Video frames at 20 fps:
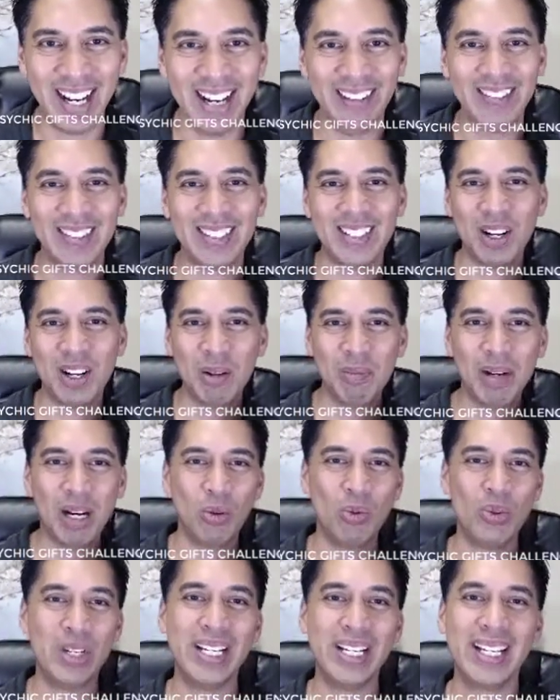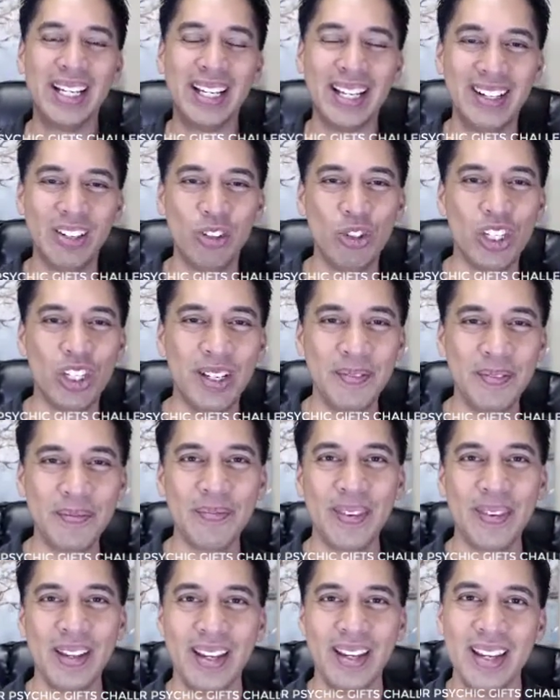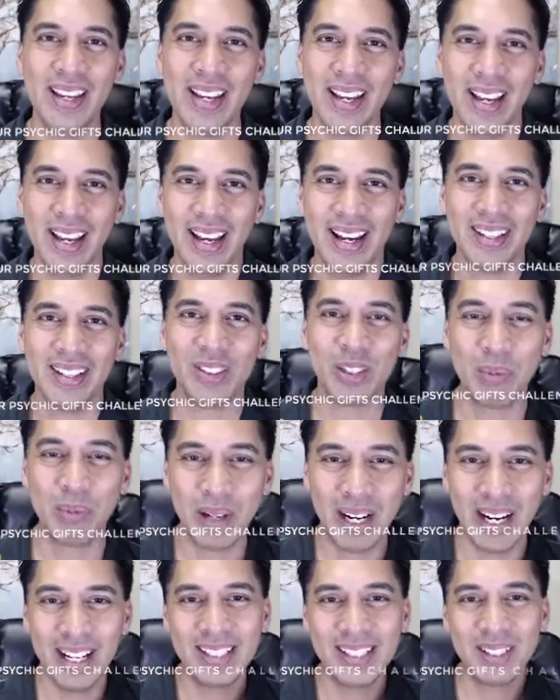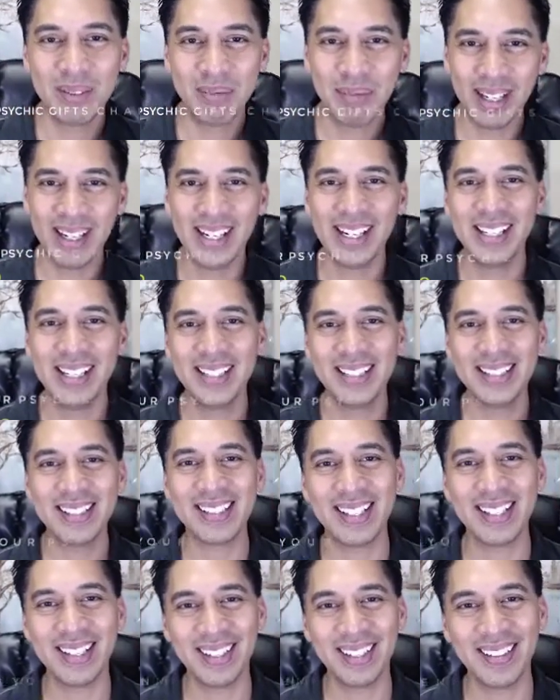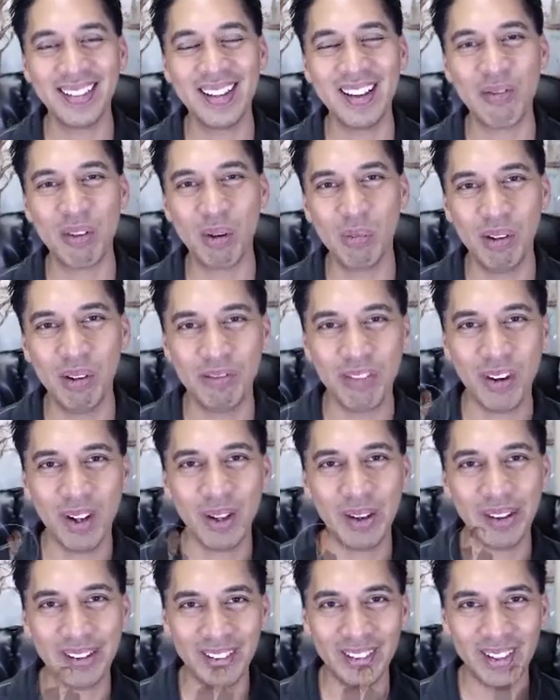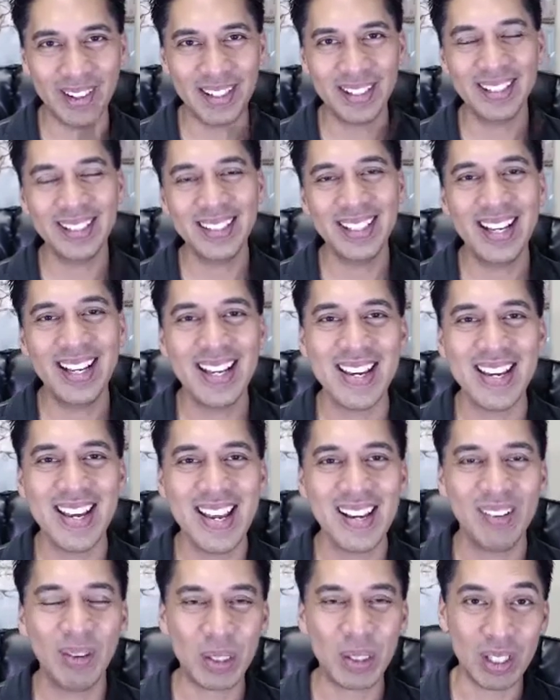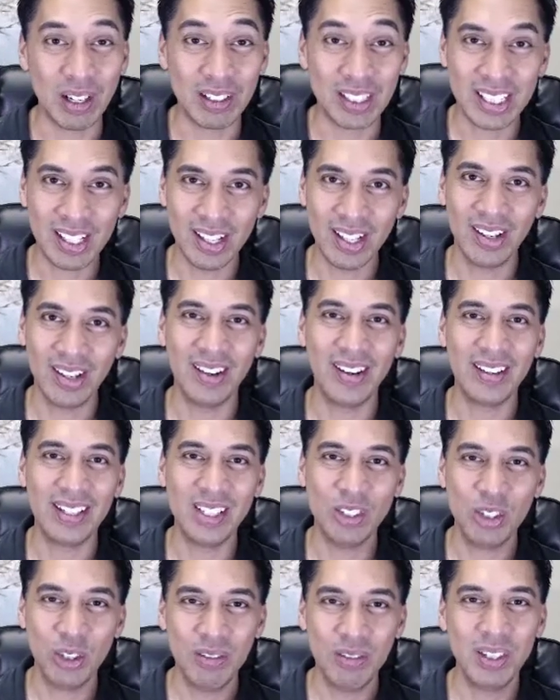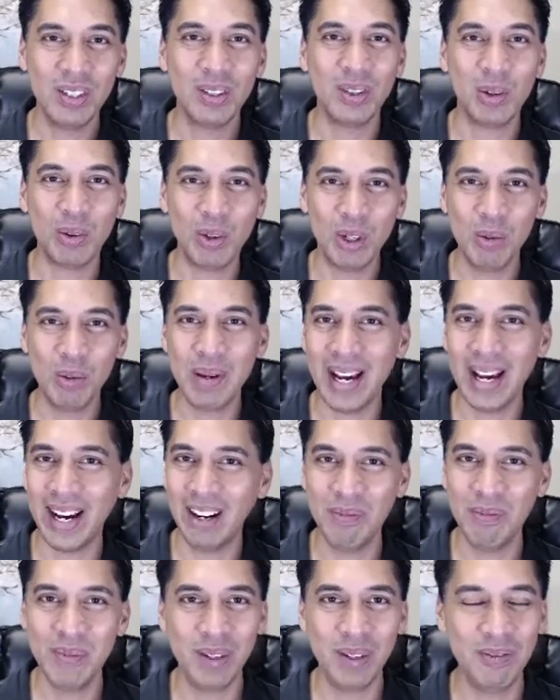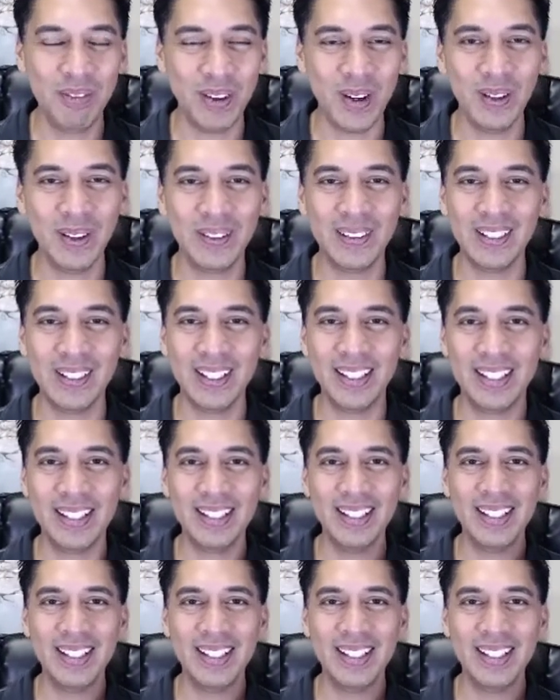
It's all about reading energy. And surprise, surprise, if you've been following along, which I saw each of you in the group have been following along,